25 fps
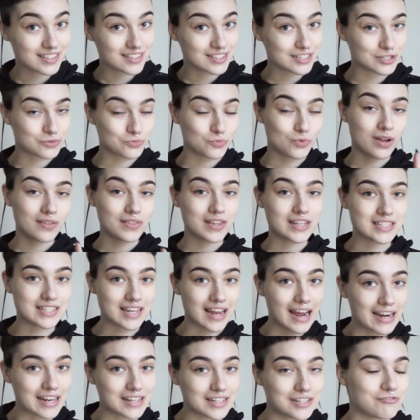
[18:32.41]
This is one that's
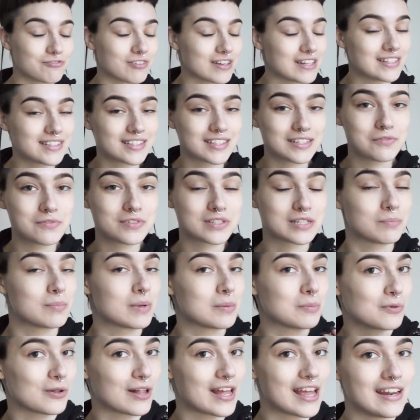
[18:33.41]
kind of divisive. Some
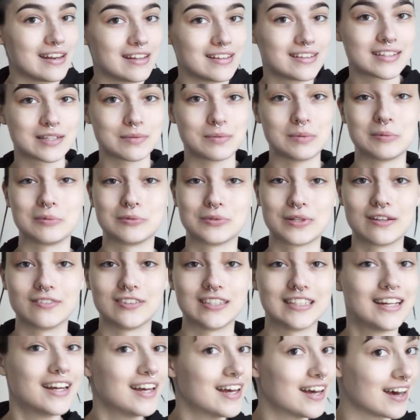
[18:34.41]
people hate it, some people love
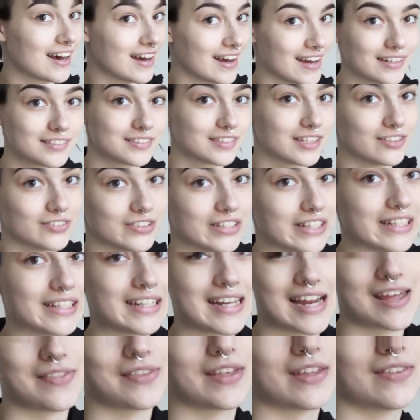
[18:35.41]
it. I love it.
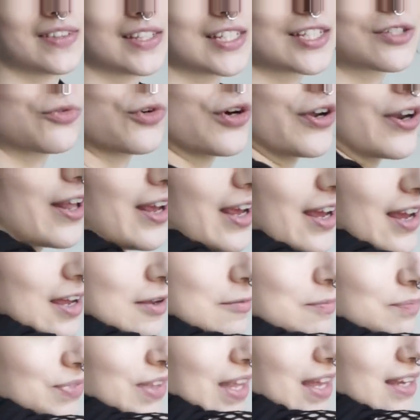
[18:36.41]
And then this one
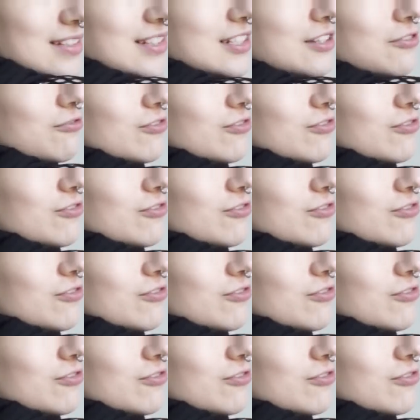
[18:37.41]
has the